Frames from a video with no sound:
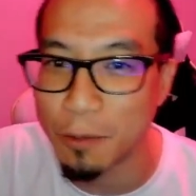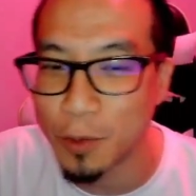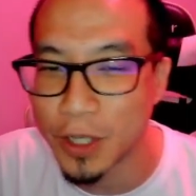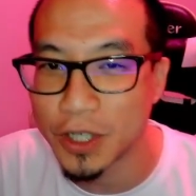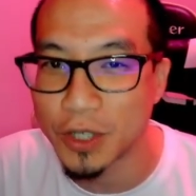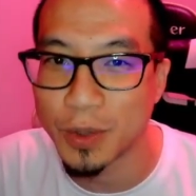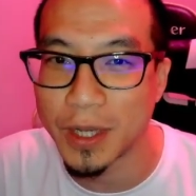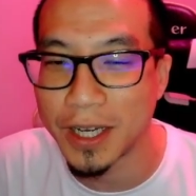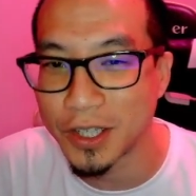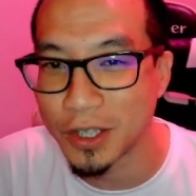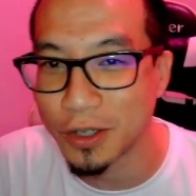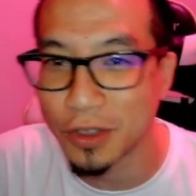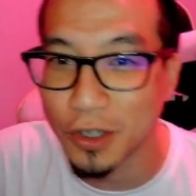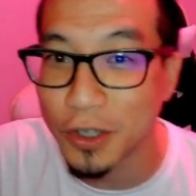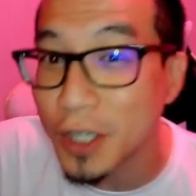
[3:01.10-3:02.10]
win
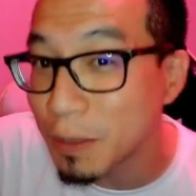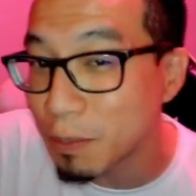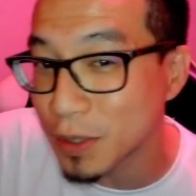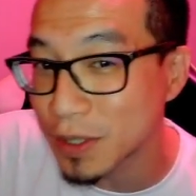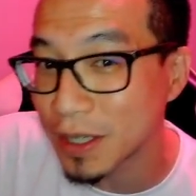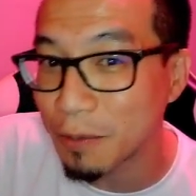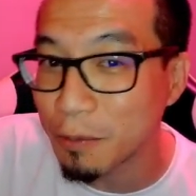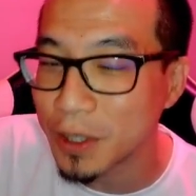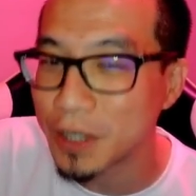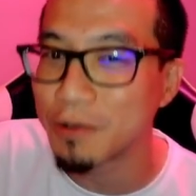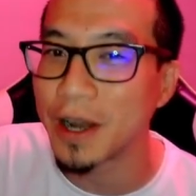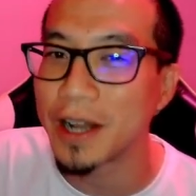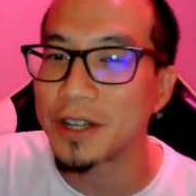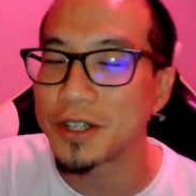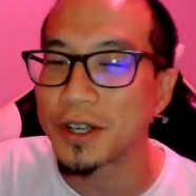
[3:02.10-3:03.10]
ratio, 30% win
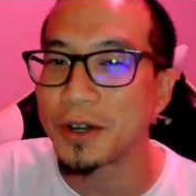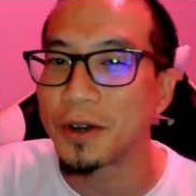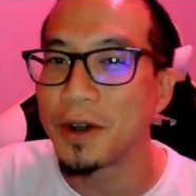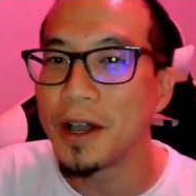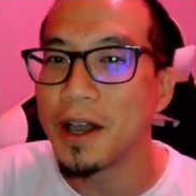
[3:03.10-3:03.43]
ratio.